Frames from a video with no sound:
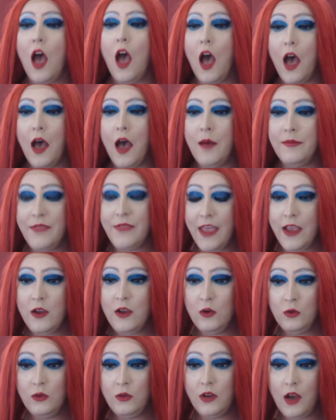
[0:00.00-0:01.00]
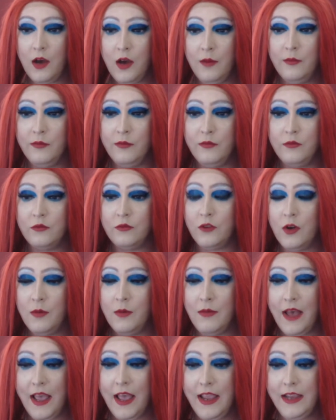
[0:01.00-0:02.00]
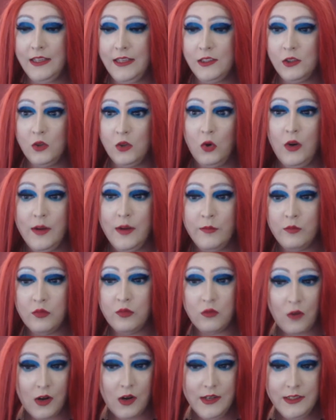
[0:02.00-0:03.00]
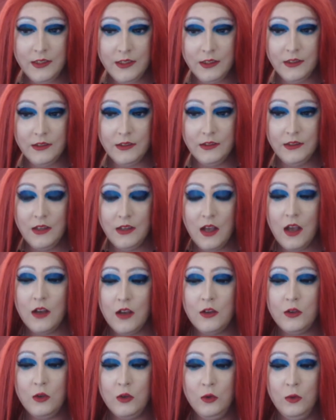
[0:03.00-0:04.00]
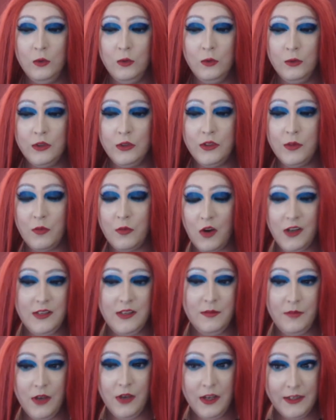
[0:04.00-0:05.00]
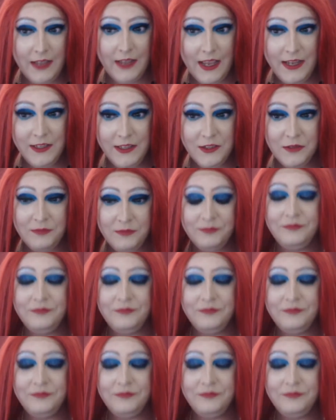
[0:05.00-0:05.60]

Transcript: They all come from a store in Brighton called the Brighton Birdcage.